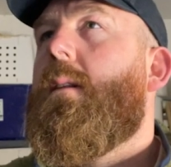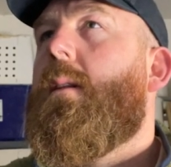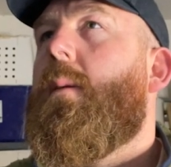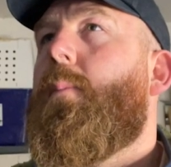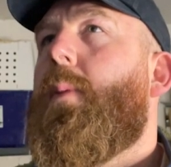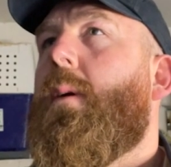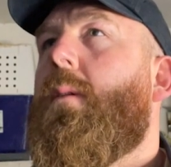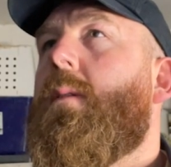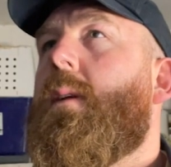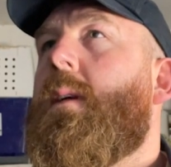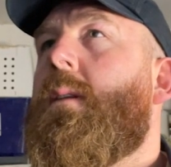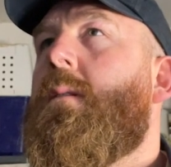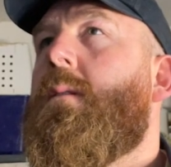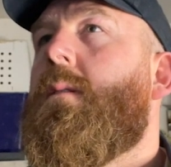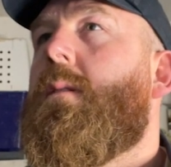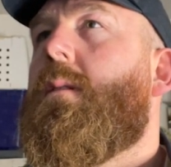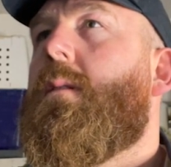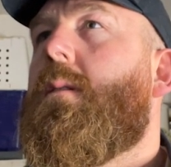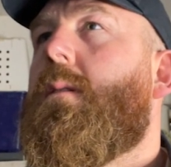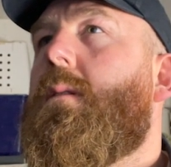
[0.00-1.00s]

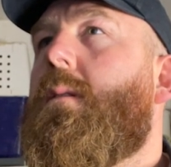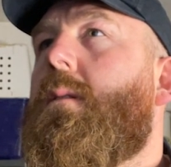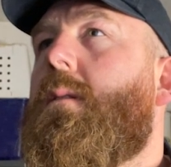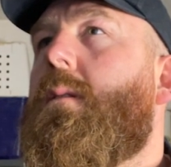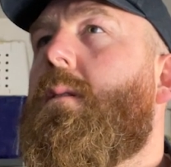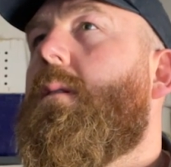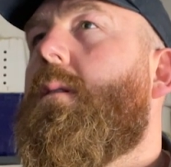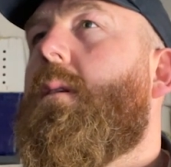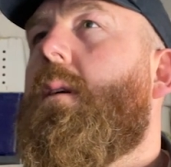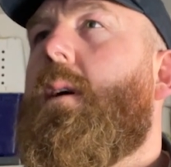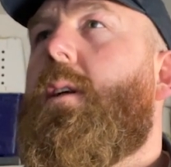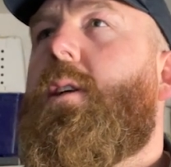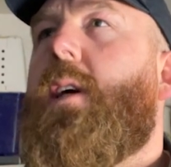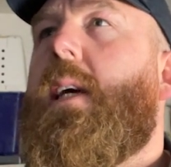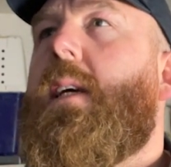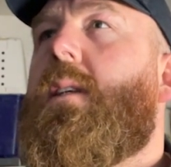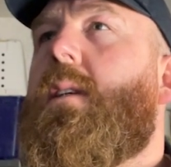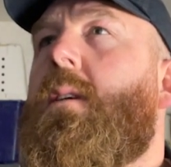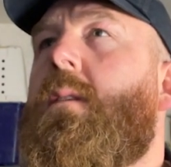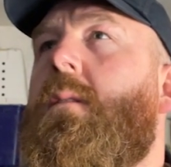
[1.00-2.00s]
buildings
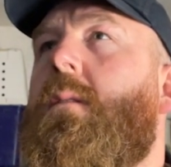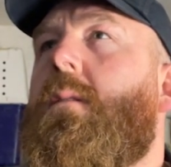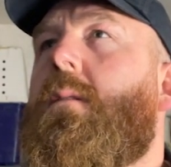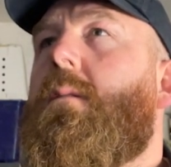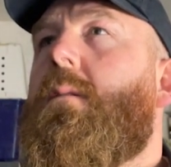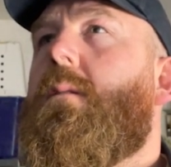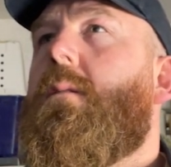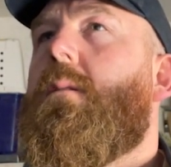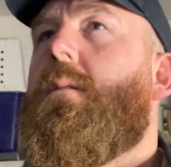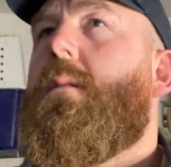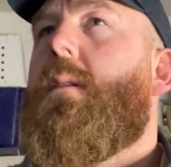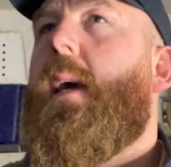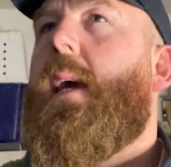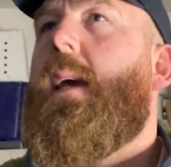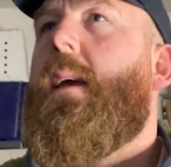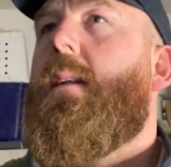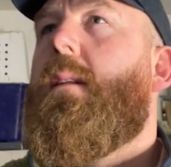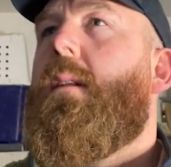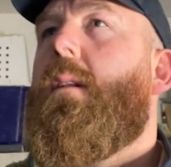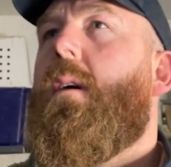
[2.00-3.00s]
adjacent.
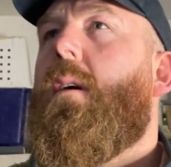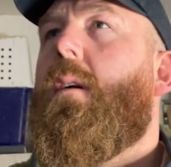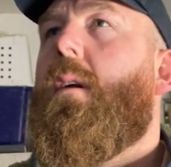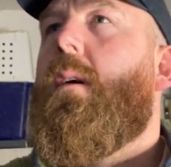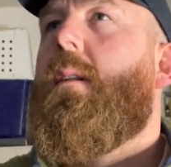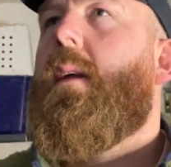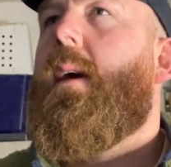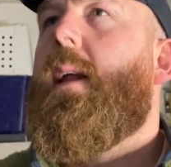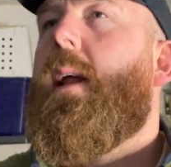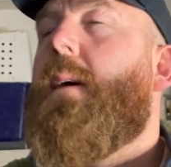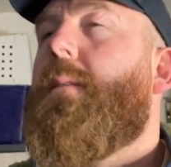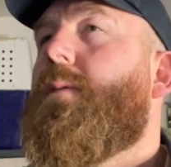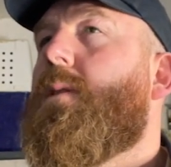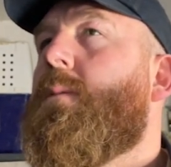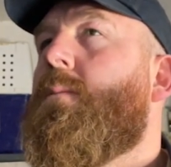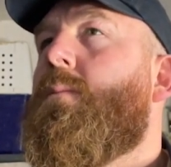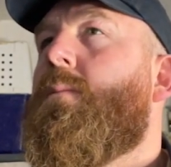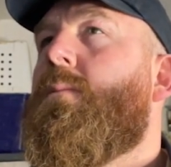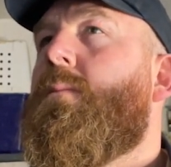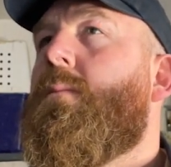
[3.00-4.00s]
They look like they'd have
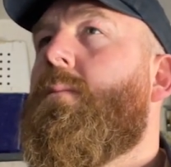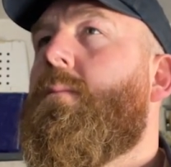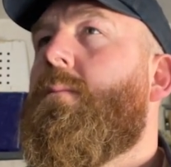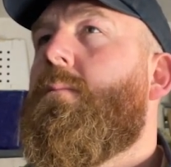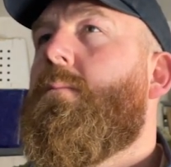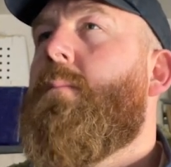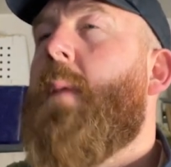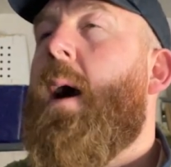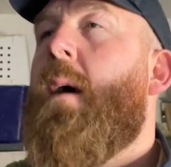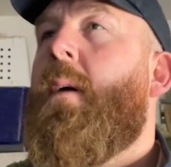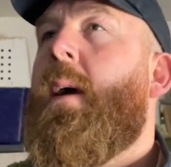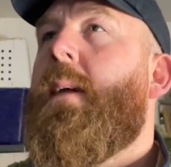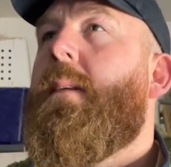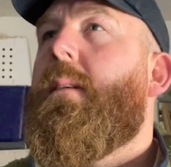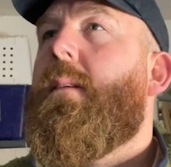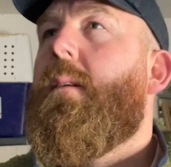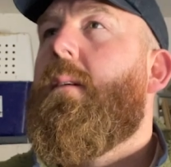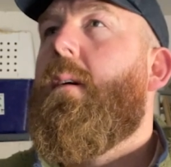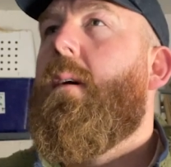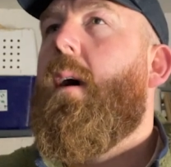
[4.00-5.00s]
some
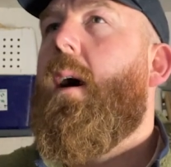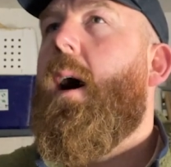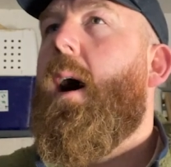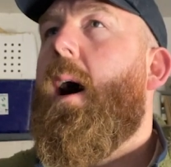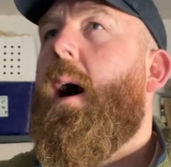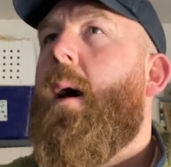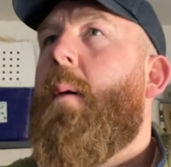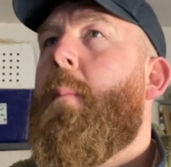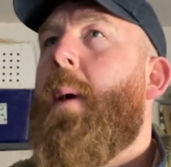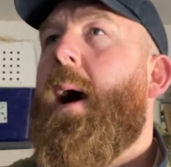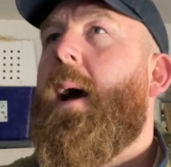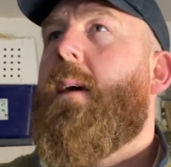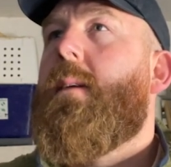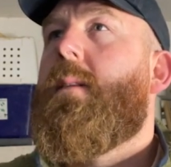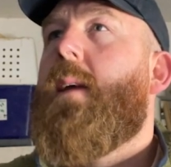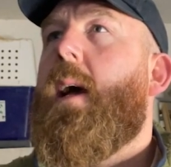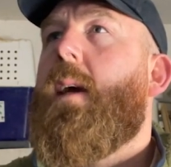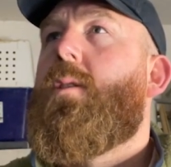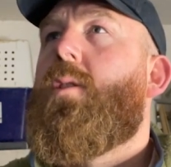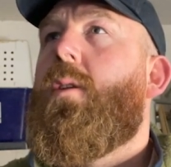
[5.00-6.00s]
merit
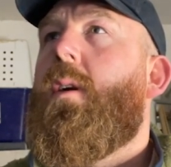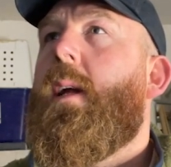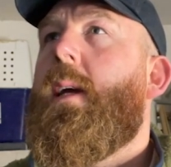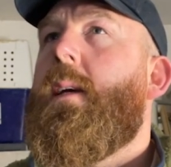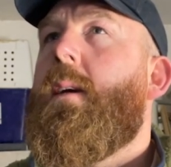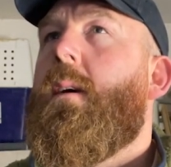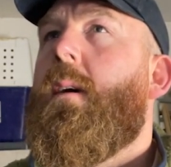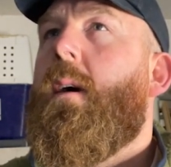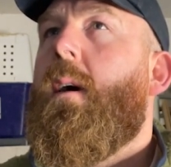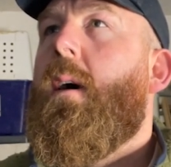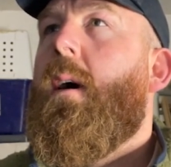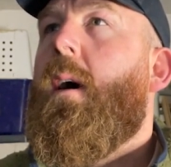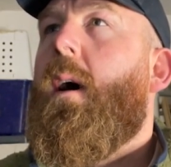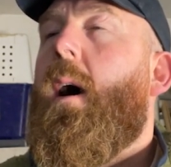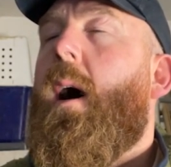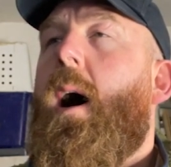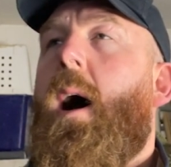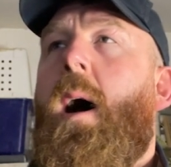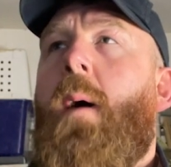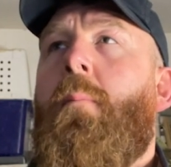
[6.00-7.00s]
architecturally.
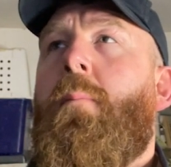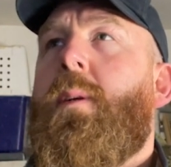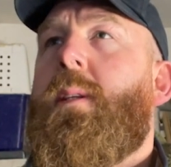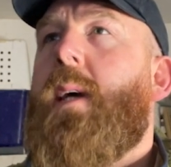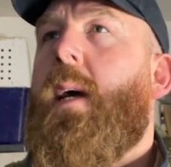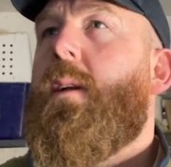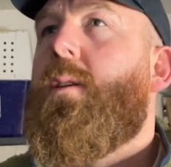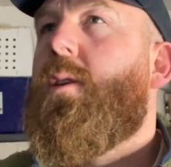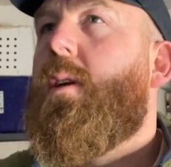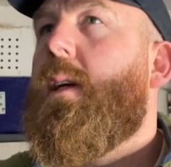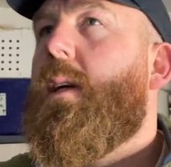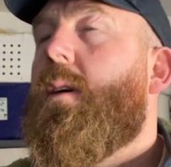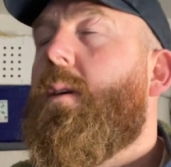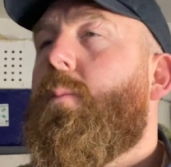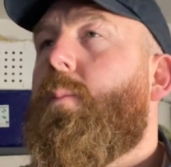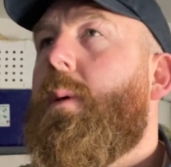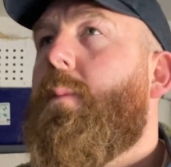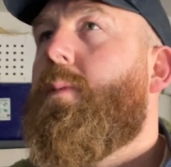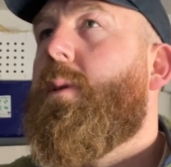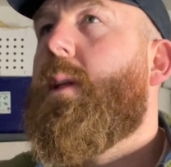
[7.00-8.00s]
Potentially
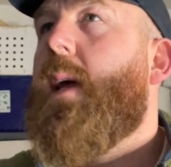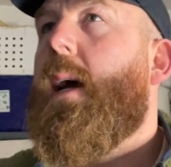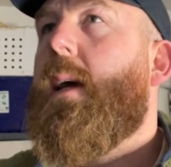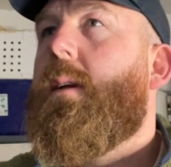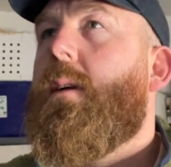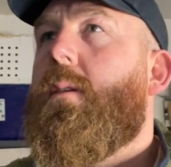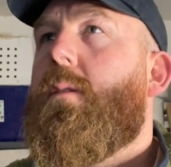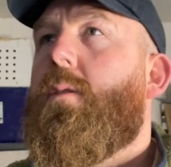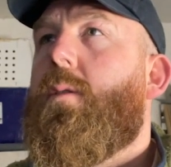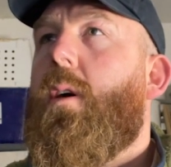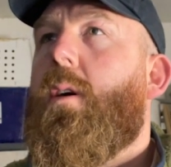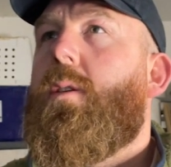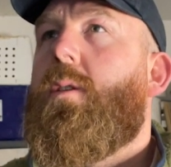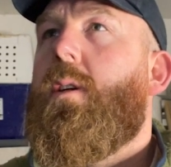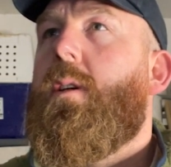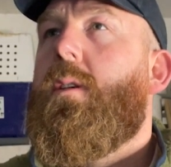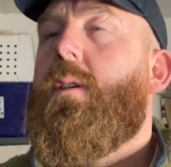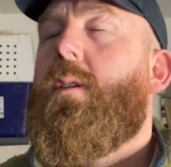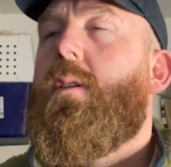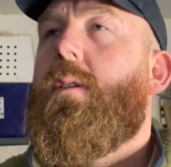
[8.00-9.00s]
could be protected
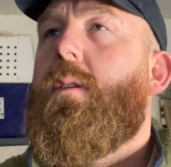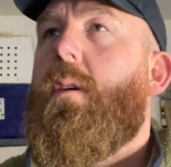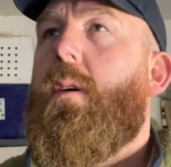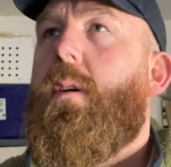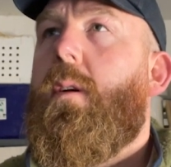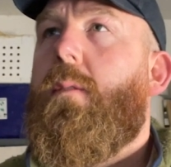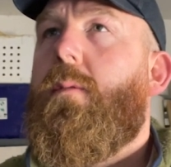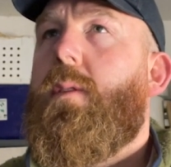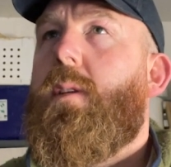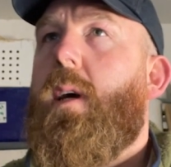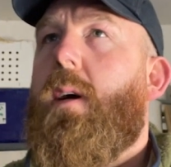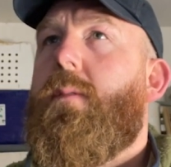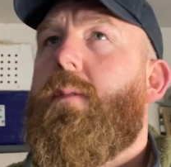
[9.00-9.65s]
structures, but obviously I